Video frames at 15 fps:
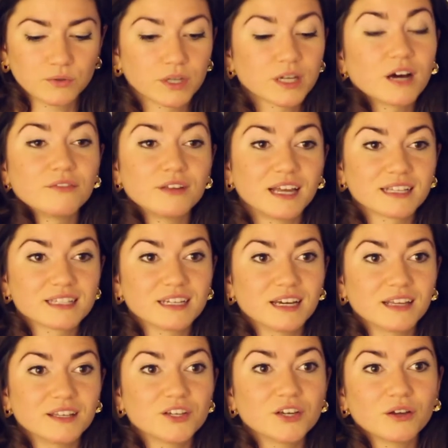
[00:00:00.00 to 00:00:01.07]
cover letter,
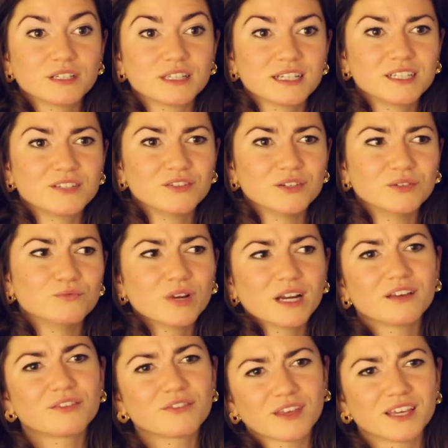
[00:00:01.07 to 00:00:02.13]
and then you go into the interview, you
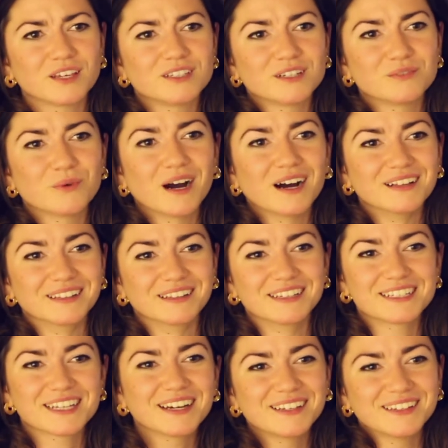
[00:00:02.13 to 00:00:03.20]
really think you did well, and they
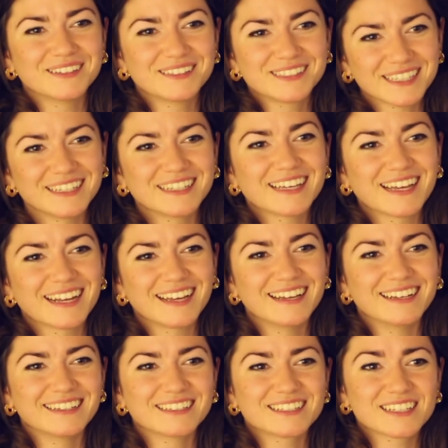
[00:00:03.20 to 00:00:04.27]
tell you you didn't get it,
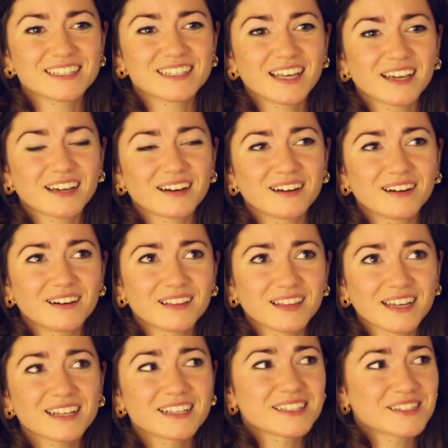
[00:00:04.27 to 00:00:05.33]
and you're just like,
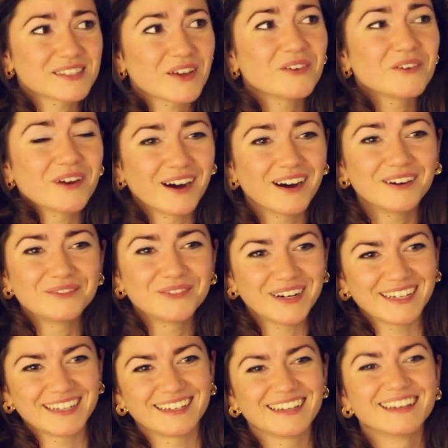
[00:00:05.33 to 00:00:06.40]
that is so
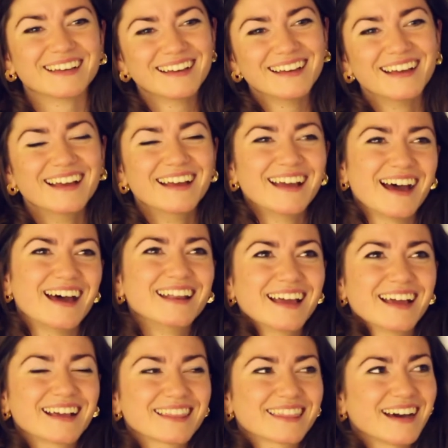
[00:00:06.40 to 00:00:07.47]
heartbreaking. And
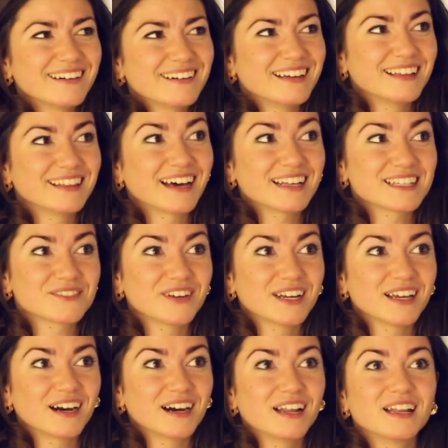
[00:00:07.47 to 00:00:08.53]
like that's
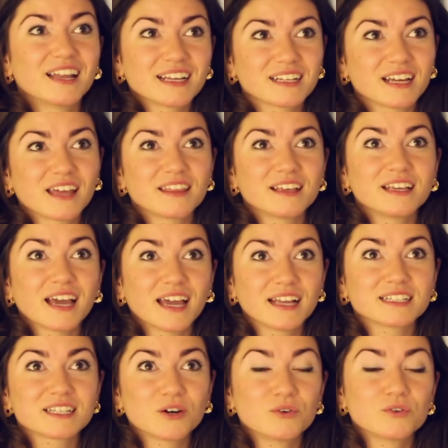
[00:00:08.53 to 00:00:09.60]
really hard. Like I think
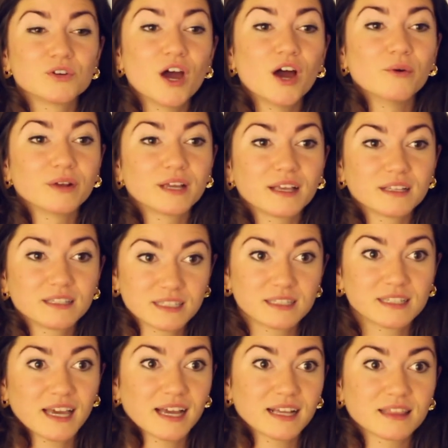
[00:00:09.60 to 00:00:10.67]
getting told no and
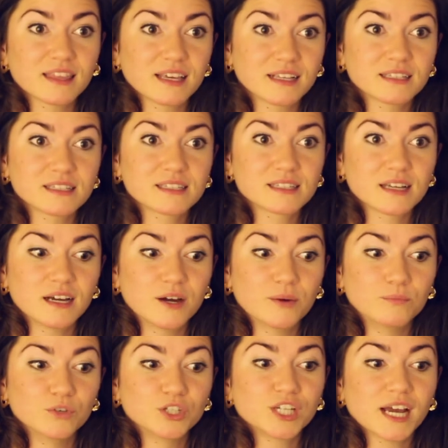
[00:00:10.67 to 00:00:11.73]
getting things
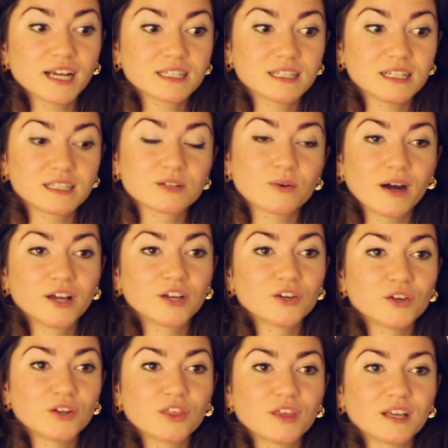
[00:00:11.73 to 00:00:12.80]
rejected is quite a
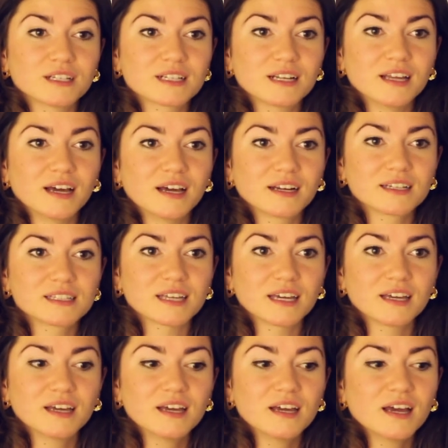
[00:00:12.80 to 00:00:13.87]
good thing to learn, because
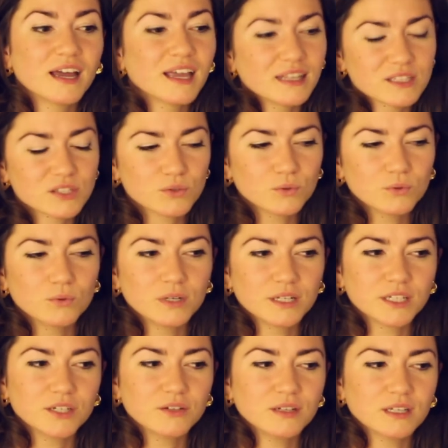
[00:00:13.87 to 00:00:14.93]
I, in school
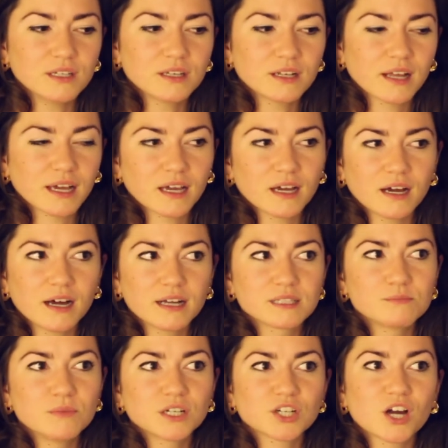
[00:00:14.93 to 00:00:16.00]
and uni, like as
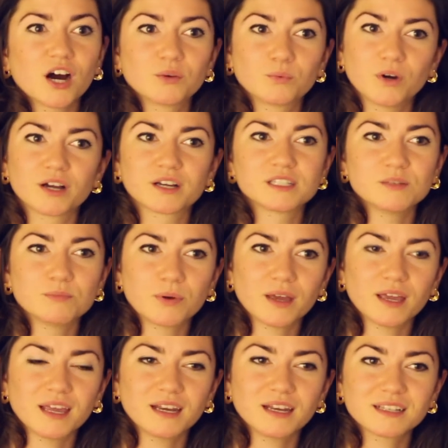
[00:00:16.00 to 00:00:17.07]
much hard work as you put
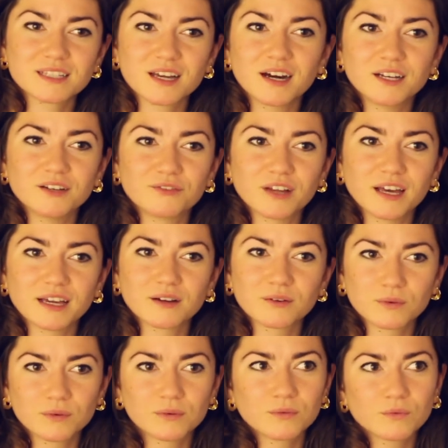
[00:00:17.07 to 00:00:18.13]
in is kind of like
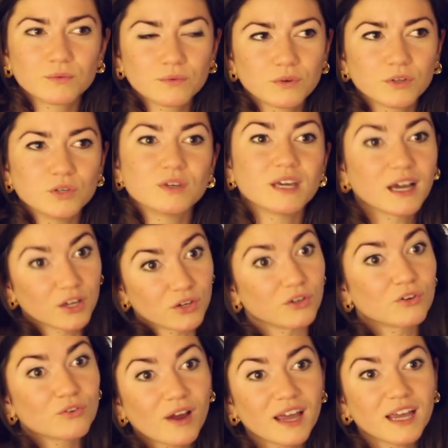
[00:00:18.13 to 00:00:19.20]
you get a
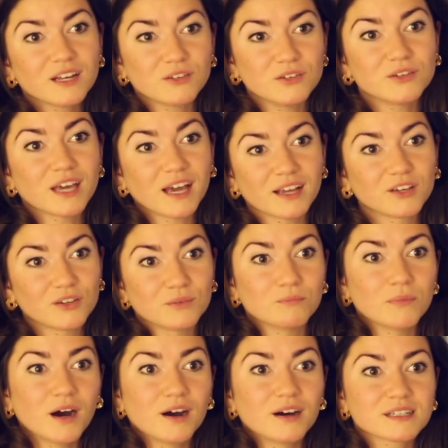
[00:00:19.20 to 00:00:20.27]
good grade or you get good
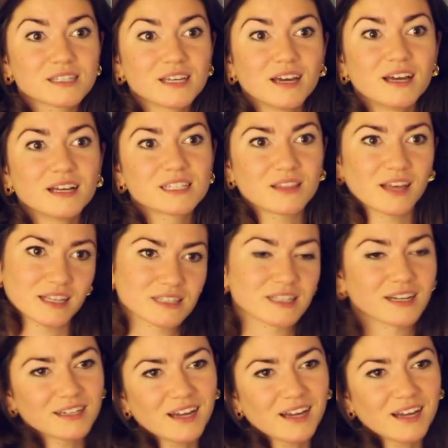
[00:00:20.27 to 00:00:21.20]
marks, so that's like